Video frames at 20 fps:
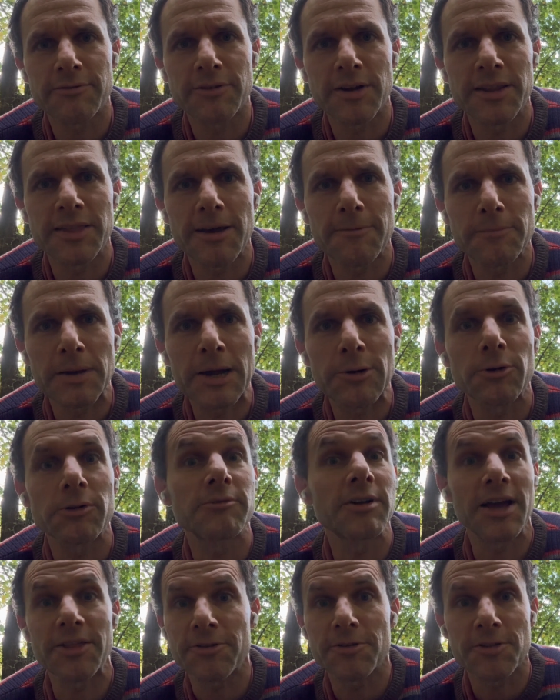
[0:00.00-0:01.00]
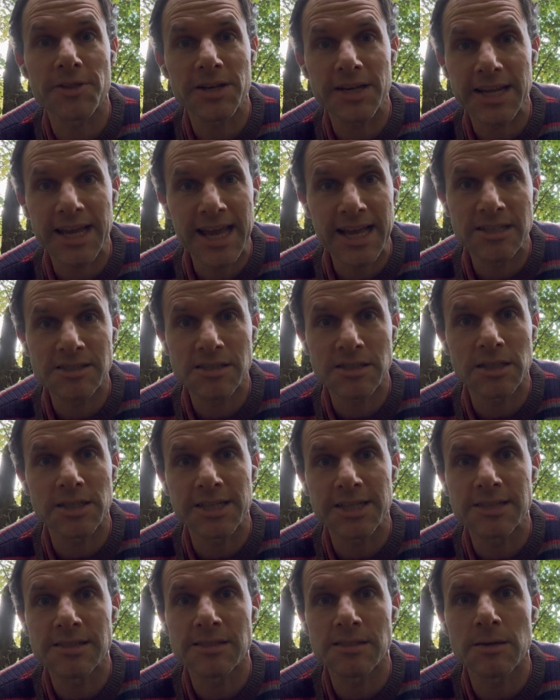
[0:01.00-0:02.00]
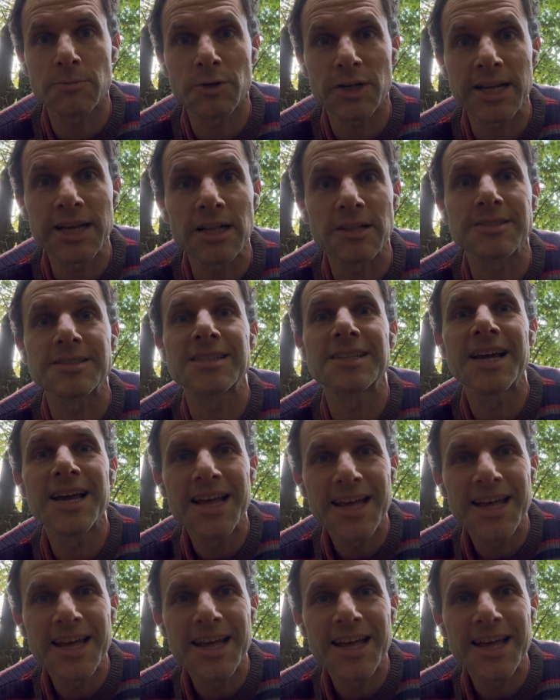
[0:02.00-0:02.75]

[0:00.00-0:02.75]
find that power rather than canceling someone else.